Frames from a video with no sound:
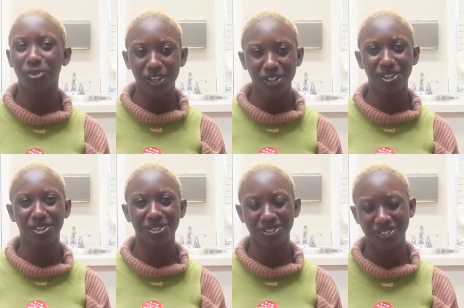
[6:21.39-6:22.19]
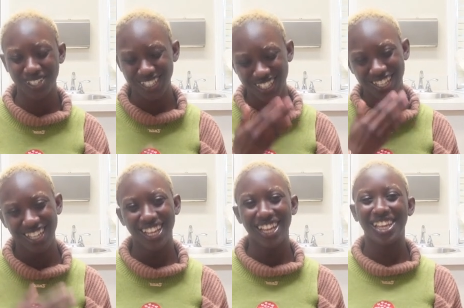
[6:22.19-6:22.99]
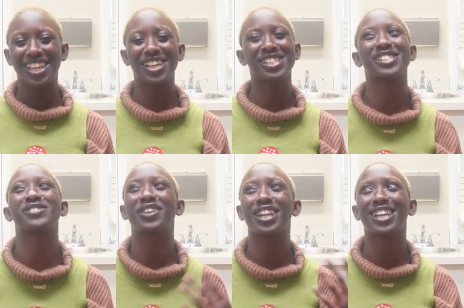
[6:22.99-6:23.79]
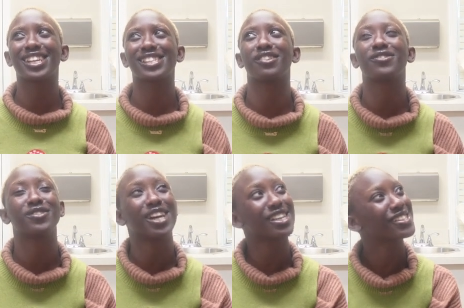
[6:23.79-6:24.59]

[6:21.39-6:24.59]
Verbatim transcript: whoa. It's just funny because I, I, I,